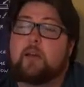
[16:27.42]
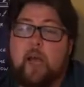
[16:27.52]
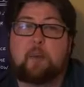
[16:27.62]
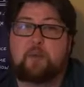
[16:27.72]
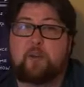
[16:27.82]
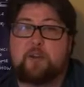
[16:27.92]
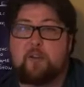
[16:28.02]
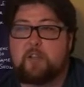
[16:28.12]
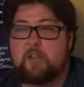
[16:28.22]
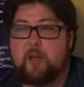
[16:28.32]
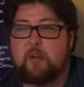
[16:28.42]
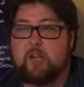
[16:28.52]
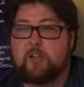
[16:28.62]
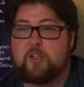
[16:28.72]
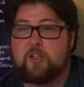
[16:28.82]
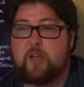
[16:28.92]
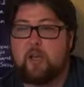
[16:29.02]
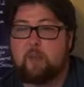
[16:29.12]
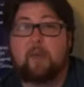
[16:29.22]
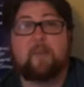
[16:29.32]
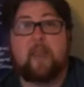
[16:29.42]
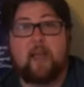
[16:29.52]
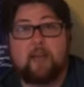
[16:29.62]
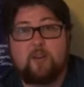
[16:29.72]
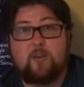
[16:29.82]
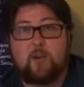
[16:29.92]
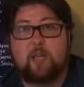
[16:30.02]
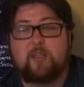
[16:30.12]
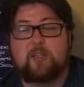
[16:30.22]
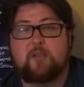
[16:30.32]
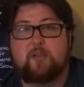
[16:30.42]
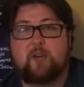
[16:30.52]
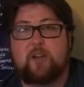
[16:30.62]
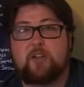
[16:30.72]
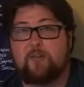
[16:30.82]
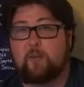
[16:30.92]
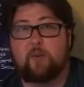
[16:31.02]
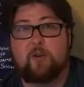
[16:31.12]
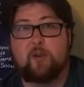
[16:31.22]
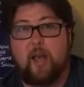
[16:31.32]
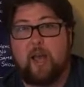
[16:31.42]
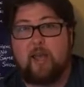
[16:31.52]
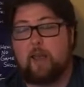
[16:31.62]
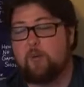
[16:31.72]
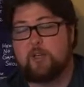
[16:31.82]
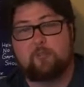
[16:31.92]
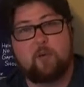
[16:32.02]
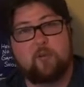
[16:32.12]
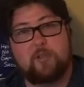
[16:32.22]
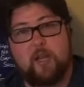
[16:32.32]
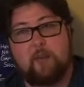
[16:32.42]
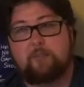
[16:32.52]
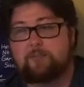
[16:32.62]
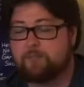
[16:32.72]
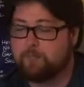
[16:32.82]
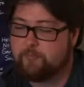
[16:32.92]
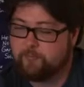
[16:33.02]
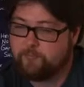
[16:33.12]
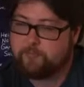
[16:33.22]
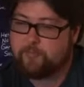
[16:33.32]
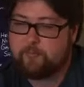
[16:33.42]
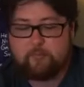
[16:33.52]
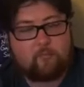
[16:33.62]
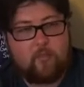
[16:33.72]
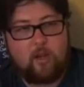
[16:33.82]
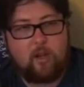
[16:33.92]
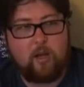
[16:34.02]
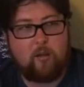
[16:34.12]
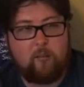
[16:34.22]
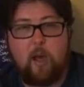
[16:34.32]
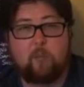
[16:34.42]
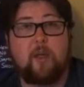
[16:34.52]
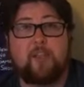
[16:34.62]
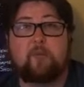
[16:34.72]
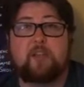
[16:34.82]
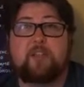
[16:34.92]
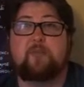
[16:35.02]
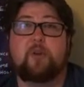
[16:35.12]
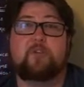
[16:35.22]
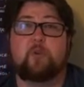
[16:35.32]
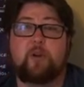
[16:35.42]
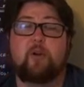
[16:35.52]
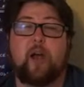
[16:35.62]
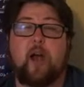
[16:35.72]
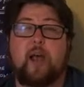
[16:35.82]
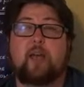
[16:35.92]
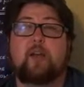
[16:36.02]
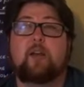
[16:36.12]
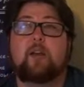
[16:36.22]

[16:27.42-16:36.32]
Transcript: Absolutely deserves his nomination. At the end, we get to see footage of the real guy. I wish I could remember his name. At the end, we get to see footage of the real guy